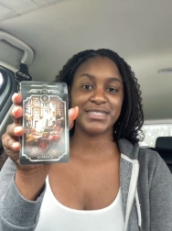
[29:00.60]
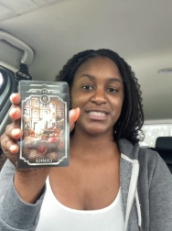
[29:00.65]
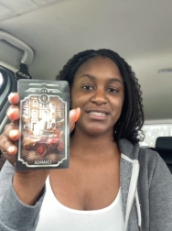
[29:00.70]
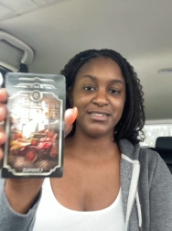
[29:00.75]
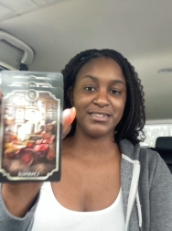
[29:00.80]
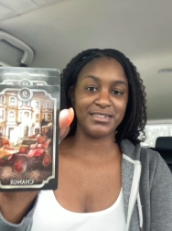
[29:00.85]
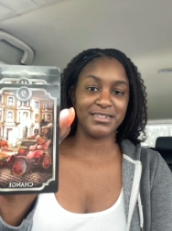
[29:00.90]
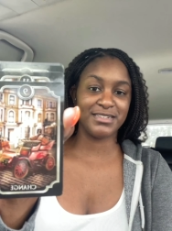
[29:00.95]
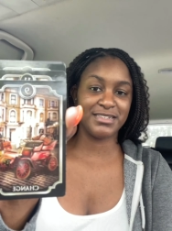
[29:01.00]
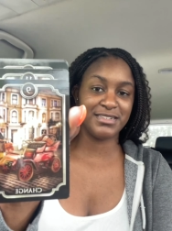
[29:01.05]

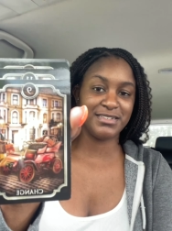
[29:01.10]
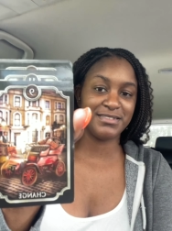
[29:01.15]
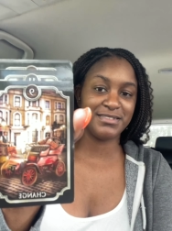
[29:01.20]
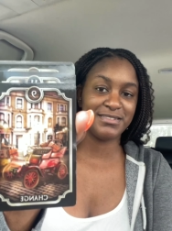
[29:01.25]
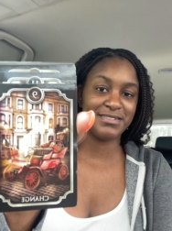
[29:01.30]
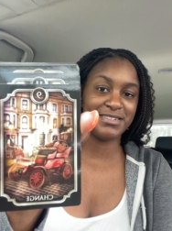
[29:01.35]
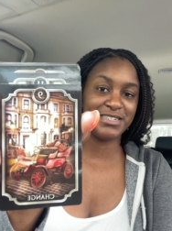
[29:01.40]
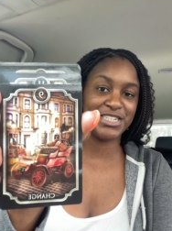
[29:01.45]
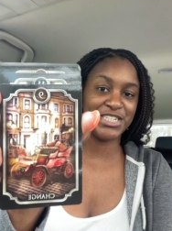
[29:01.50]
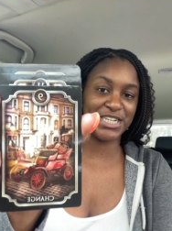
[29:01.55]
look,
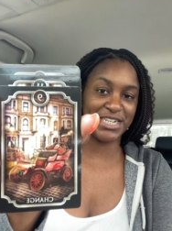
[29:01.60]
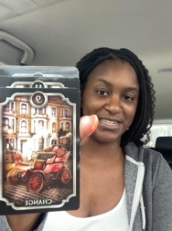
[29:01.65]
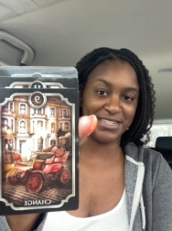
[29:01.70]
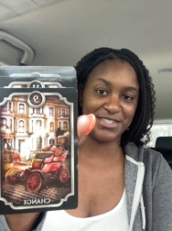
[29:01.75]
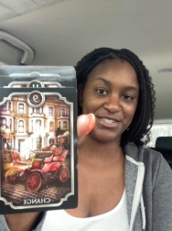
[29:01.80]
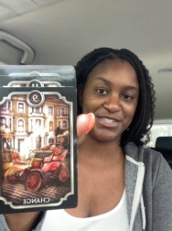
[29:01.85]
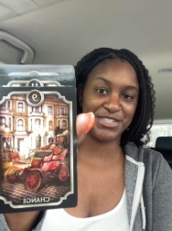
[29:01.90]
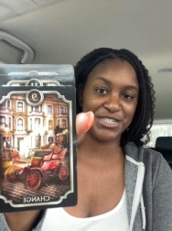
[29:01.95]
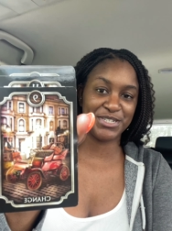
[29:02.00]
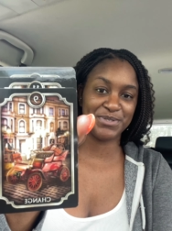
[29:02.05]

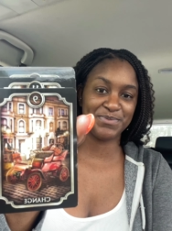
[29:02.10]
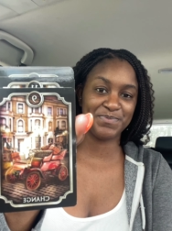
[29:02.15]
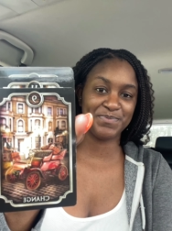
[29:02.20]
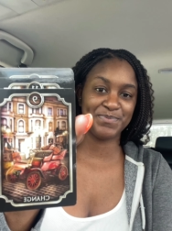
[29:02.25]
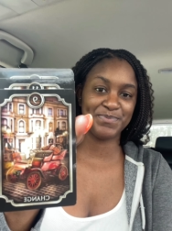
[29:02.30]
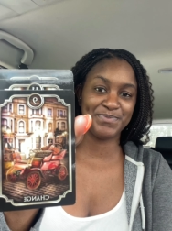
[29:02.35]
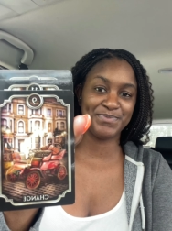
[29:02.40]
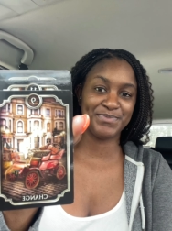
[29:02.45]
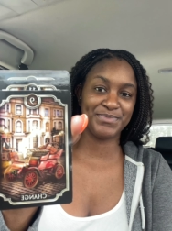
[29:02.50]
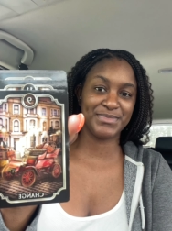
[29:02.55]
change.
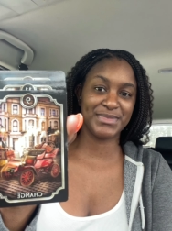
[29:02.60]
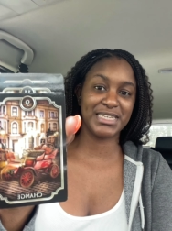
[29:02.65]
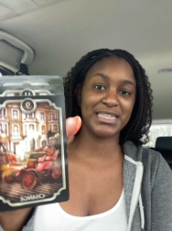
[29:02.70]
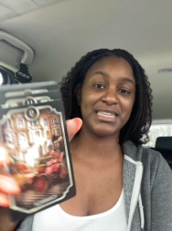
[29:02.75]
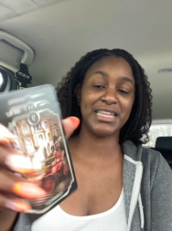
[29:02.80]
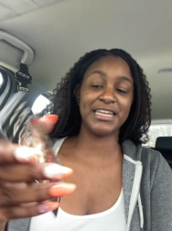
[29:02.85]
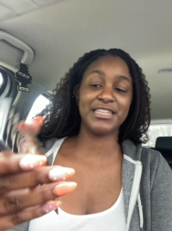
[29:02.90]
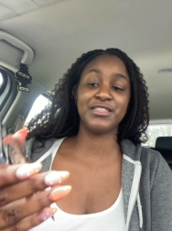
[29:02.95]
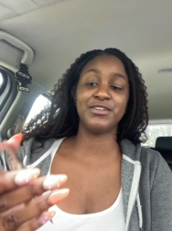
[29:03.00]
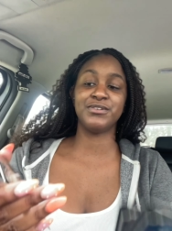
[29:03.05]

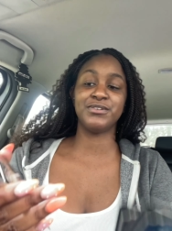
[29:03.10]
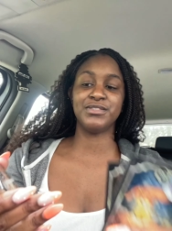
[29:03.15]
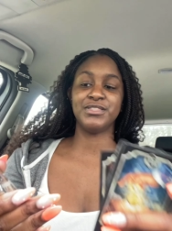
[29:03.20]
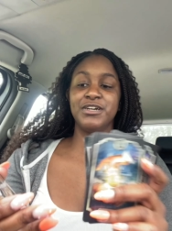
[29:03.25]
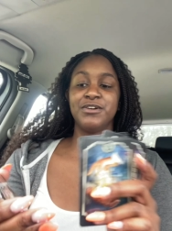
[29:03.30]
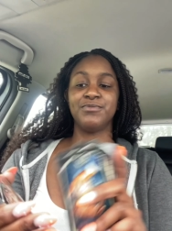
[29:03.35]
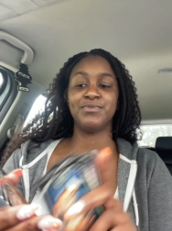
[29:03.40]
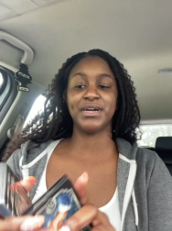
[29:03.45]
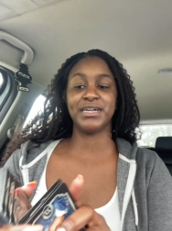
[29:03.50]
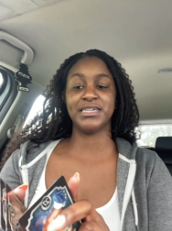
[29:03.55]
Like they're,
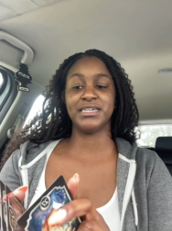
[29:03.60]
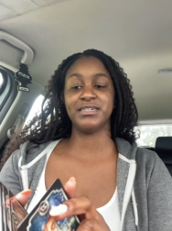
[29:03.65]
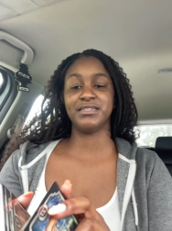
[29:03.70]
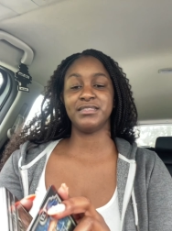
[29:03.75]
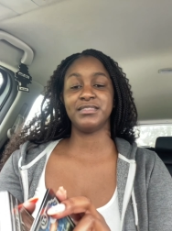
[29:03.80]
they're ready.